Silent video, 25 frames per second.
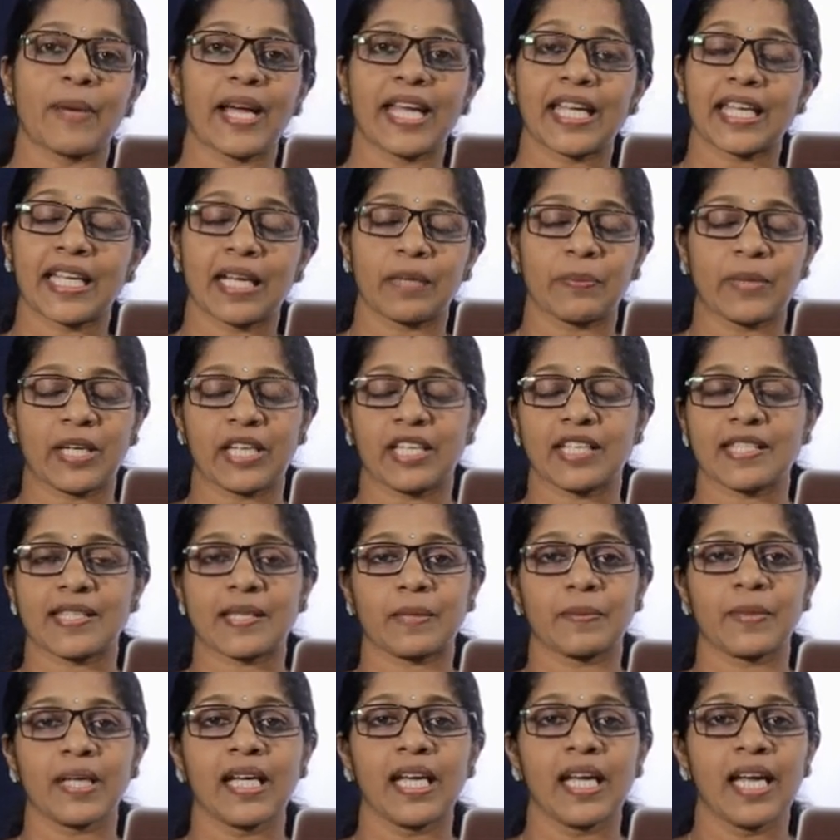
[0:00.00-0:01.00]

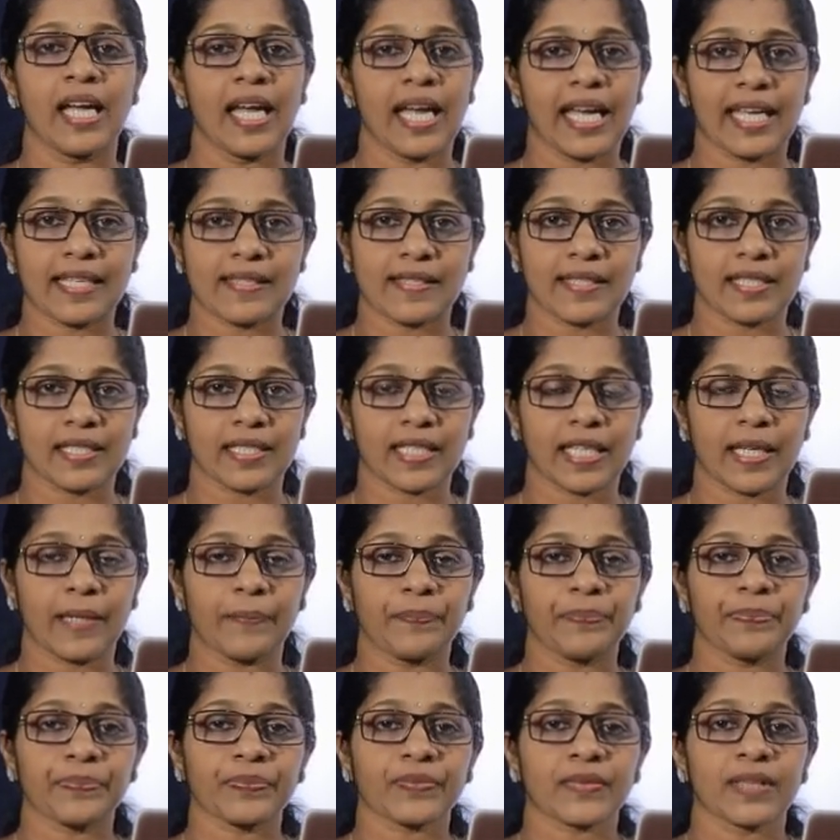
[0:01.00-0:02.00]
bicameralism, etc.